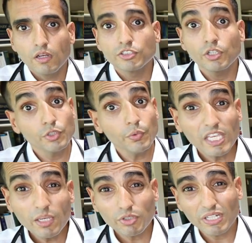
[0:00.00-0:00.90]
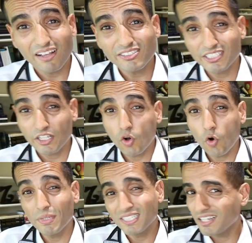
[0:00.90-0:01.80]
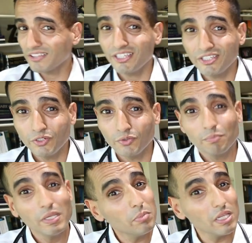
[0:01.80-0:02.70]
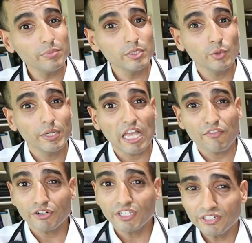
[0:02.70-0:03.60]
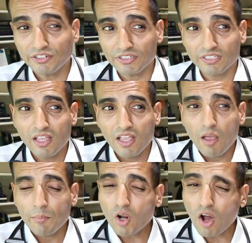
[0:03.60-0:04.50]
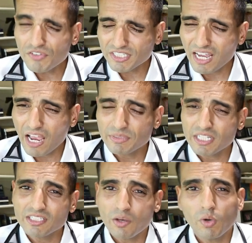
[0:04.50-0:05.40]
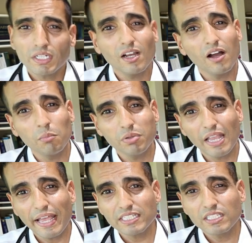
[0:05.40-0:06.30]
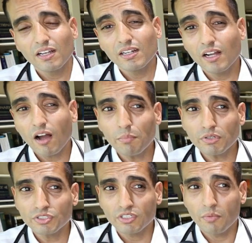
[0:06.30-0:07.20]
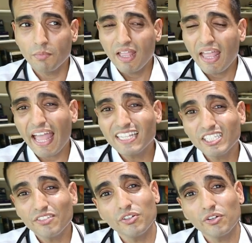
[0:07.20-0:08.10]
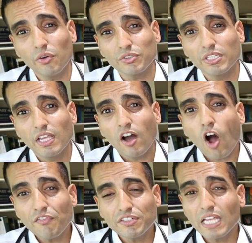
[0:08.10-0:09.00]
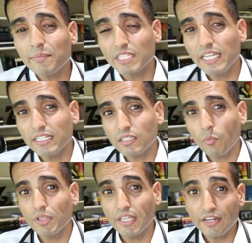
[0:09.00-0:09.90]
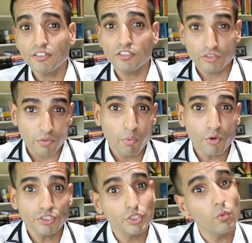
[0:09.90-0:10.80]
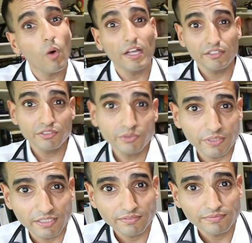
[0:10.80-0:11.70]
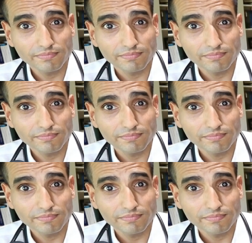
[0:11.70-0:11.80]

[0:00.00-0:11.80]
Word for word: So doing hemodialysis at home is nothing new. People have been doing that for years, but oftentimes it's somewhat complex, cumbersome, and difficult. Oftentimes needing someone there to support you while you do it.